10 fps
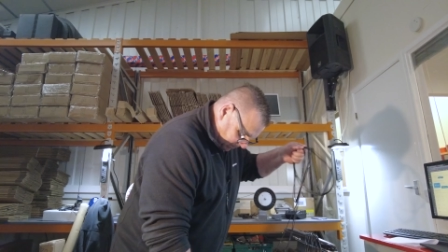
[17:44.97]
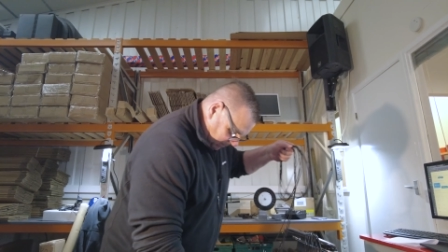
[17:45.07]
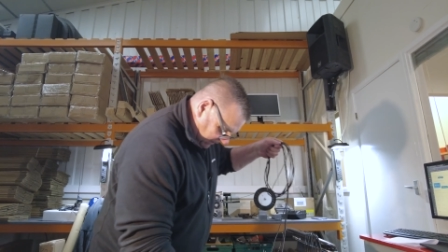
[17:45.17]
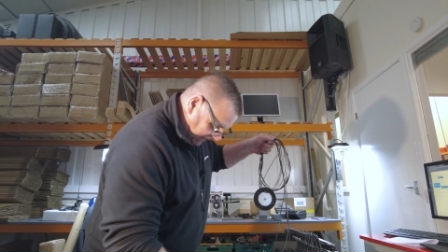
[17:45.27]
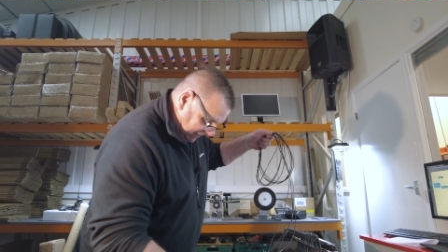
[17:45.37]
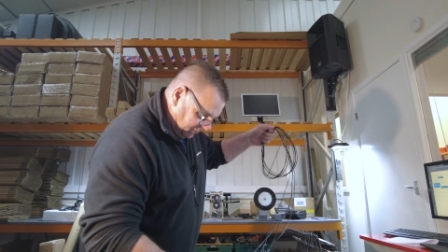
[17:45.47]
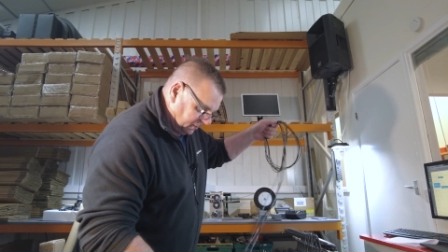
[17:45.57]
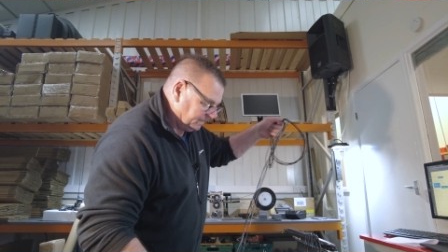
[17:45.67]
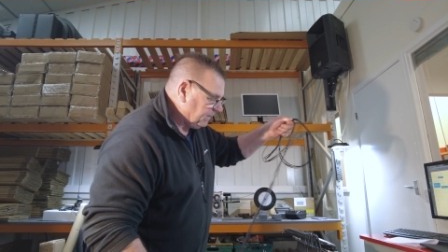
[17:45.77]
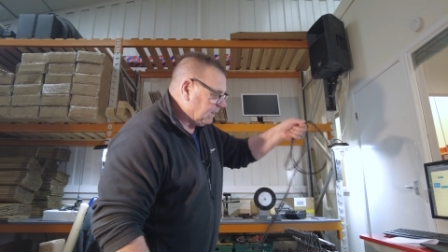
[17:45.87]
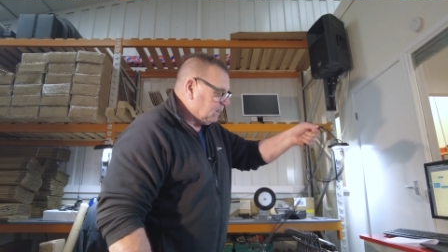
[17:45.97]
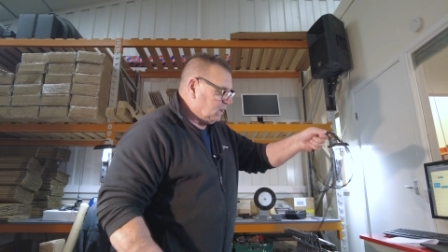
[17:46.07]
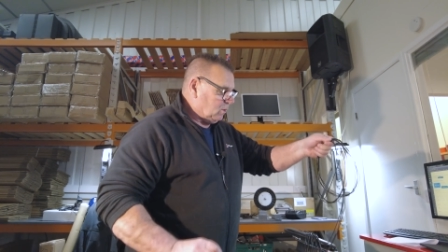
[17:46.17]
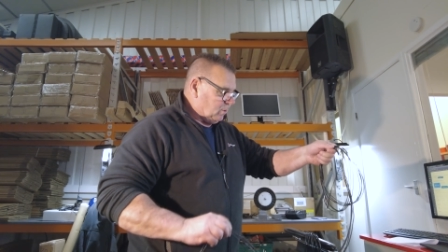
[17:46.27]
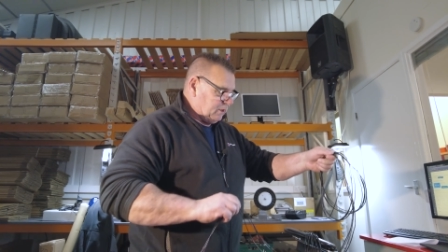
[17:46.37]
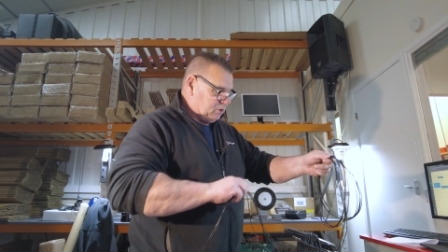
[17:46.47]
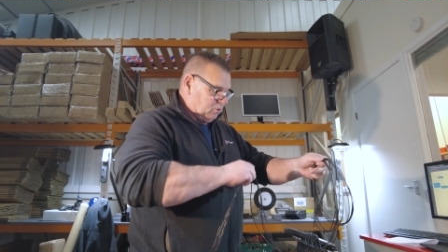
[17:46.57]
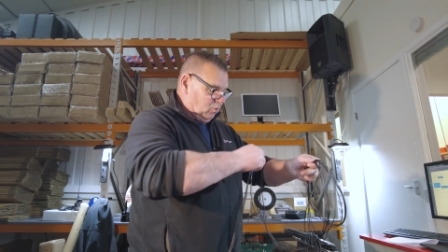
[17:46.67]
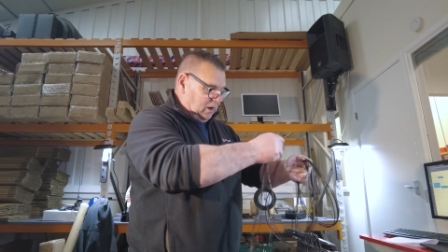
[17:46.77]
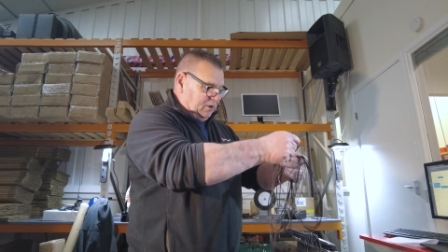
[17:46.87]
standing on them, where you
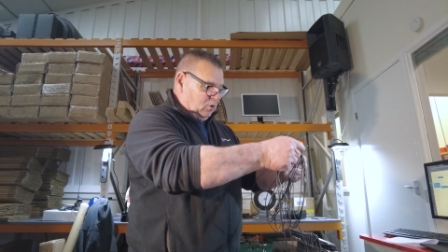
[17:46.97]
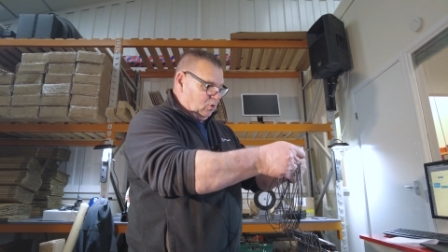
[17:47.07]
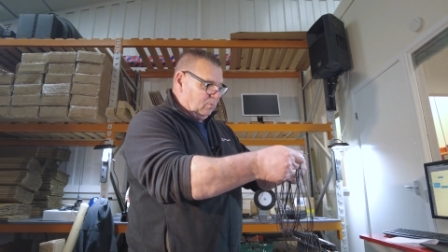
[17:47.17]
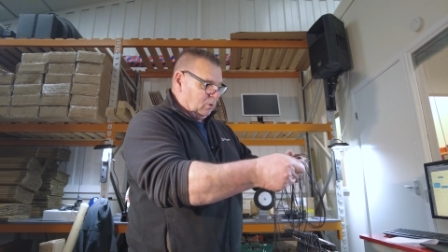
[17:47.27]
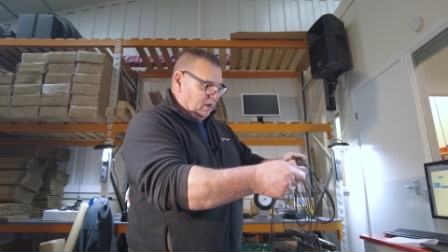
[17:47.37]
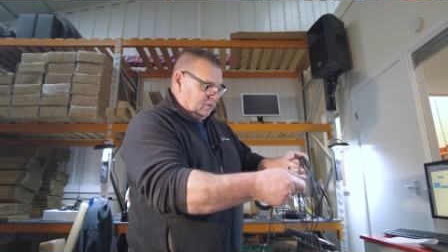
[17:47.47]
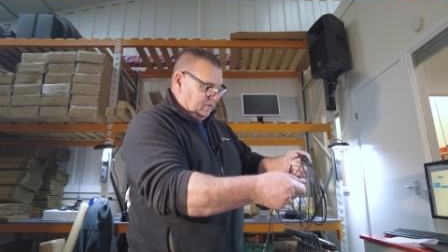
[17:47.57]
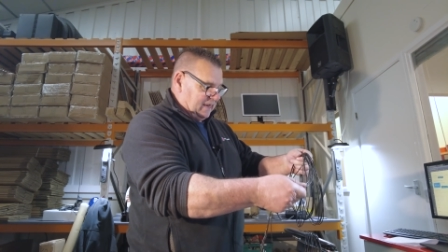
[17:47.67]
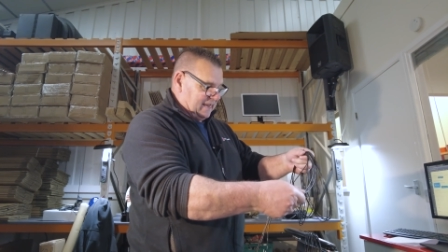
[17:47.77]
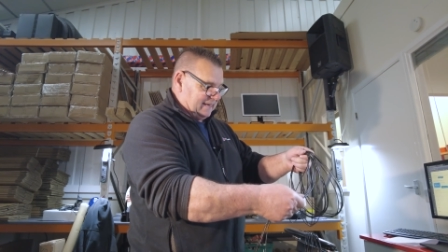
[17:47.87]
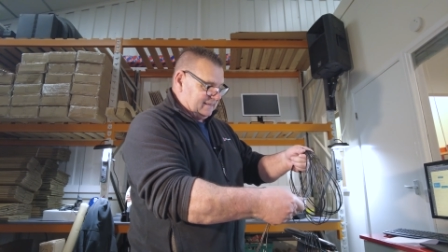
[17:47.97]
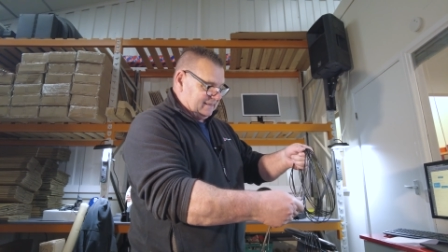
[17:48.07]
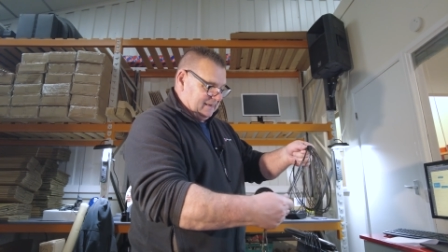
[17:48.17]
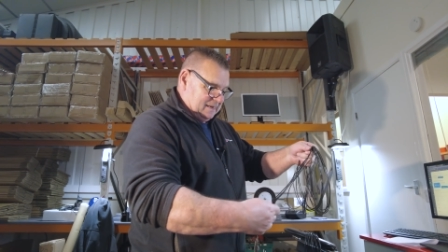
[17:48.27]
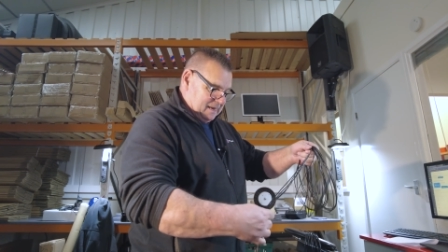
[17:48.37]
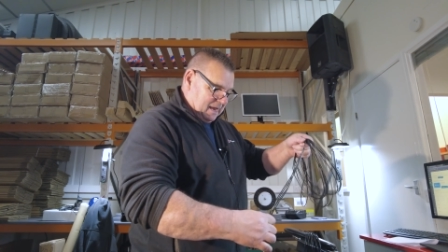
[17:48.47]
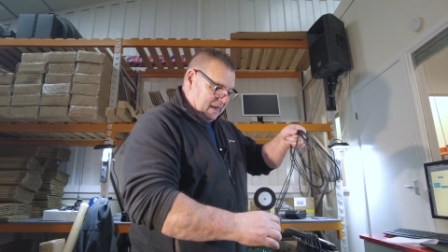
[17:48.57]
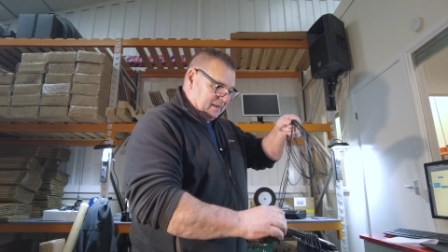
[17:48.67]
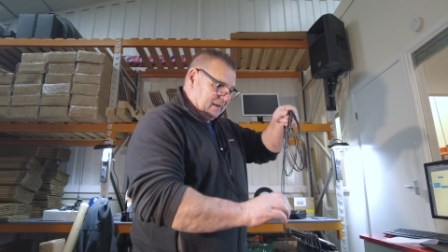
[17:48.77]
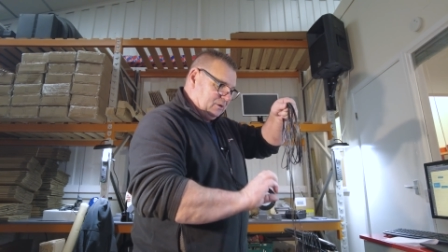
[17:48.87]
do one normal overhand,
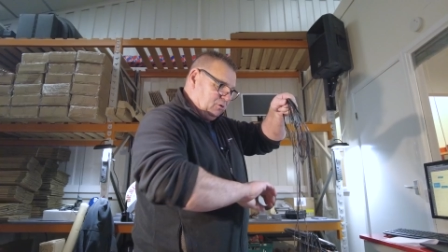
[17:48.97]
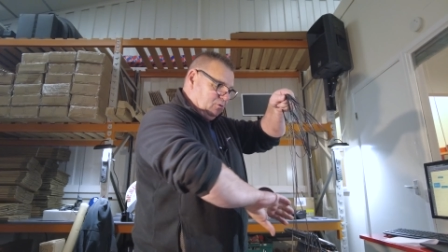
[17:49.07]
and then you